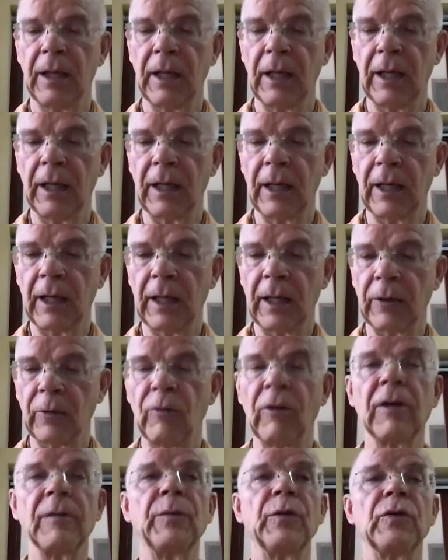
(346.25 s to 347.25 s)
a
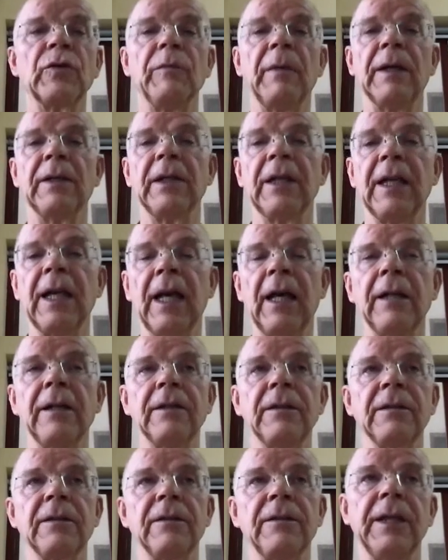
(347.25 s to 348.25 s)
cuerpos
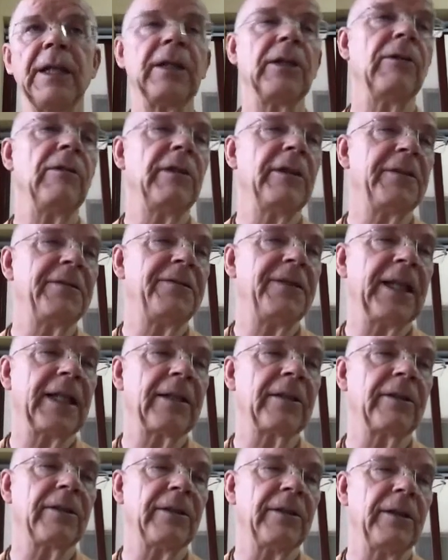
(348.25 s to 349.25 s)
materiales. They don't
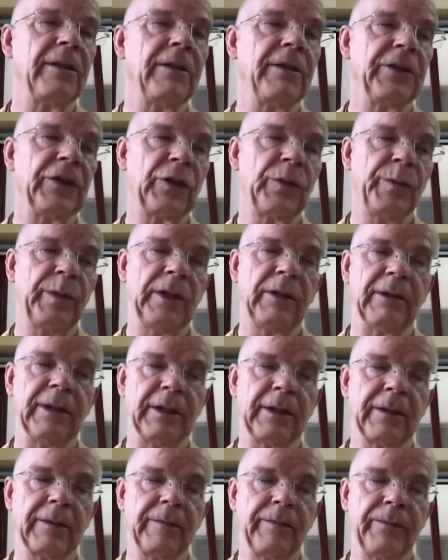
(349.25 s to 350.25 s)
affect the spirit,
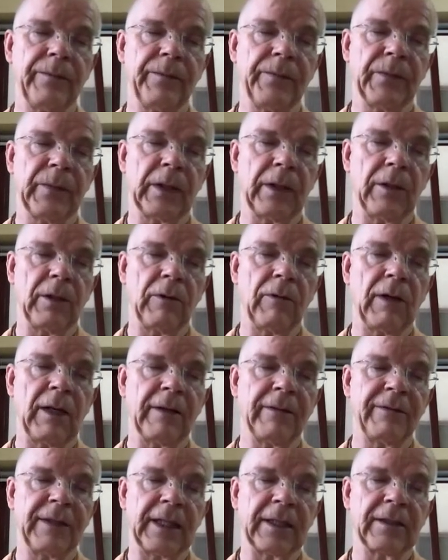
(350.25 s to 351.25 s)
no
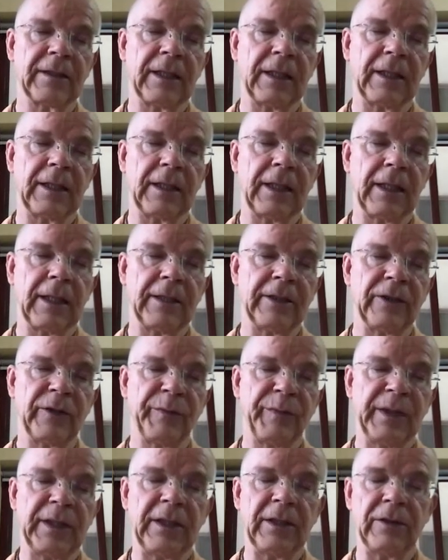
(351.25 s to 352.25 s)
afectan al
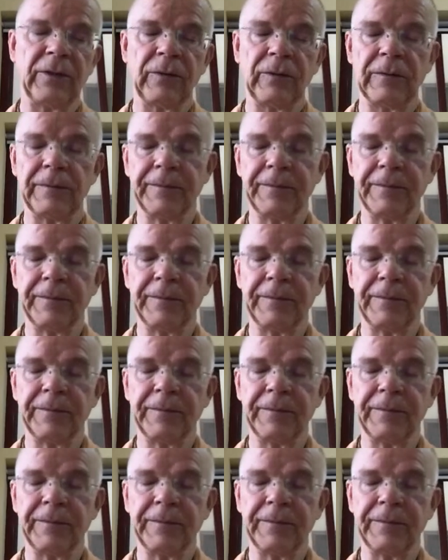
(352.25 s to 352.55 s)
espíritu.